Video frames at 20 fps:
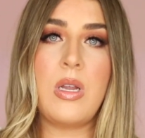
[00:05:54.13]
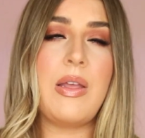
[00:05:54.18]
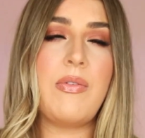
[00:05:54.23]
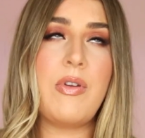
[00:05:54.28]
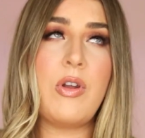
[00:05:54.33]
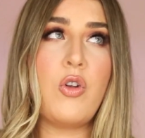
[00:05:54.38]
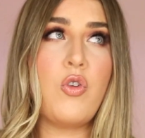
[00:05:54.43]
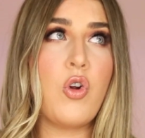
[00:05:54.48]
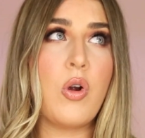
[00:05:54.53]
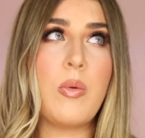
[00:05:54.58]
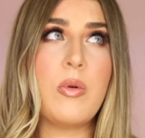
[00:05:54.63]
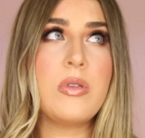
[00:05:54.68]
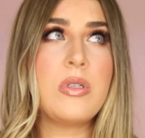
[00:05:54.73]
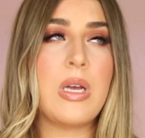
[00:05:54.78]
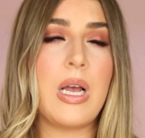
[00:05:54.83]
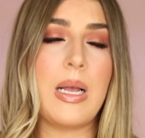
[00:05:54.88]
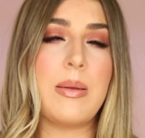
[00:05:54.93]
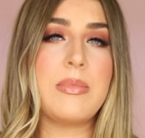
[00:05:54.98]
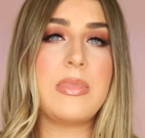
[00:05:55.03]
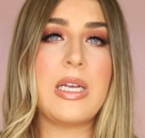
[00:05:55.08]
Even in normal
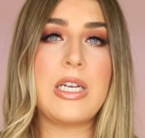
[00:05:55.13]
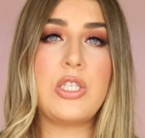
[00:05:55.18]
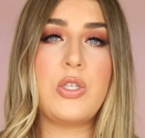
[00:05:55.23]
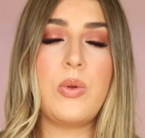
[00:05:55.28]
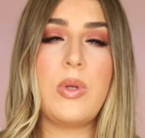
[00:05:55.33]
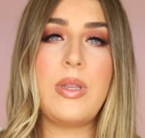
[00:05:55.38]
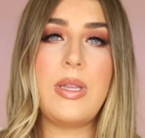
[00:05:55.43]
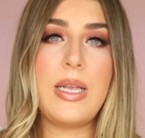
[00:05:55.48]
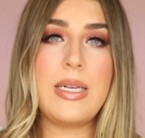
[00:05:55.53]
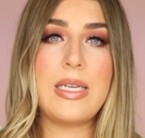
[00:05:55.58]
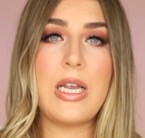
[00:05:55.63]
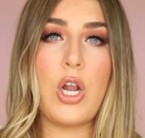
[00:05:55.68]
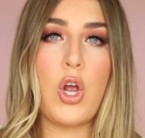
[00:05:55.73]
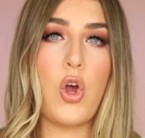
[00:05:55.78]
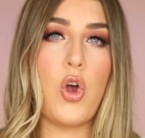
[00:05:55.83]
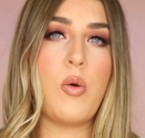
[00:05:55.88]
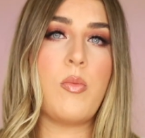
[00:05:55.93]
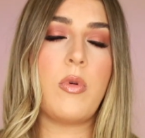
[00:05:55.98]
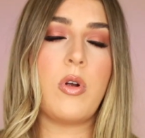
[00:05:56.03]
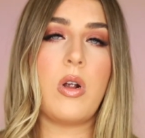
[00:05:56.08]
times, like doing things at
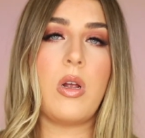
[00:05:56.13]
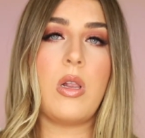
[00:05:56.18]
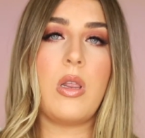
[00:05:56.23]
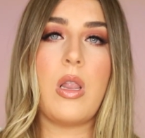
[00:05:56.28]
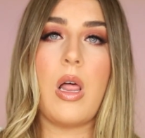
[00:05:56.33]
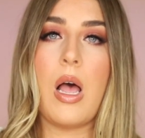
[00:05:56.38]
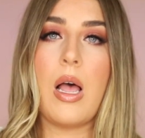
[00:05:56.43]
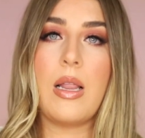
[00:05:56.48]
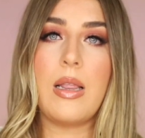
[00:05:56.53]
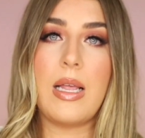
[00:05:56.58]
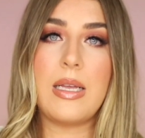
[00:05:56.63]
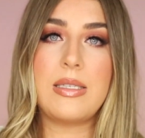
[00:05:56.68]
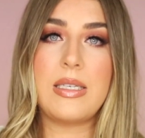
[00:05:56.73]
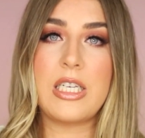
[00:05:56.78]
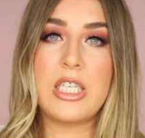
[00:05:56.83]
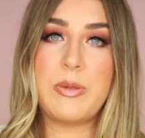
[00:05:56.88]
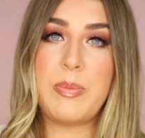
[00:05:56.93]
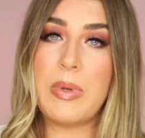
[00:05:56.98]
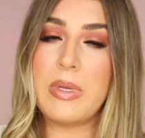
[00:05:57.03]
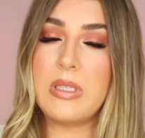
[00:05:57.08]
home are a lot less
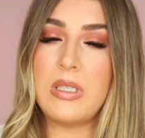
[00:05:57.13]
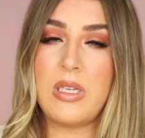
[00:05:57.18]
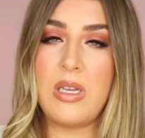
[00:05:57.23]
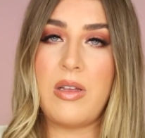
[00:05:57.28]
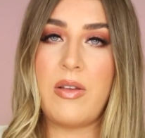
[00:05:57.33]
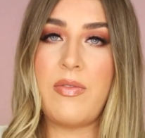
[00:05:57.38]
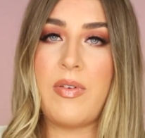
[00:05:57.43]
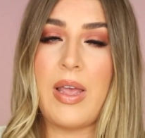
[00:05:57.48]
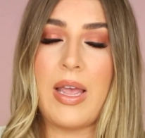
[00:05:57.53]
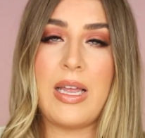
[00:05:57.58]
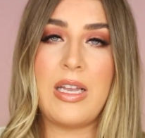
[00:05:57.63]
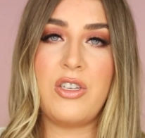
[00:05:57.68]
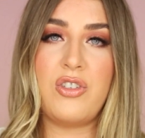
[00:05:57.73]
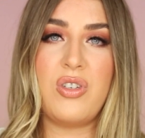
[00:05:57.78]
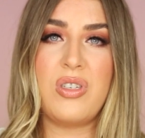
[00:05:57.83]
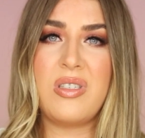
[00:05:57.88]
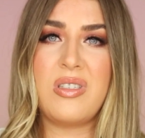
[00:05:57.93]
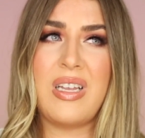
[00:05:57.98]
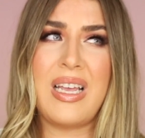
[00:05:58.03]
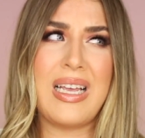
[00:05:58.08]
expensive and
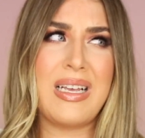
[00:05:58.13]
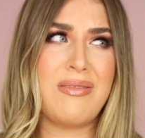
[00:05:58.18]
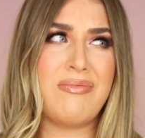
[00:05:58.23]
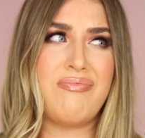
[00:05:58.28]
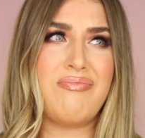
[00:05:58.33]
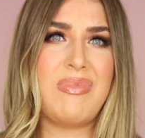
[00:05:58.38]
just like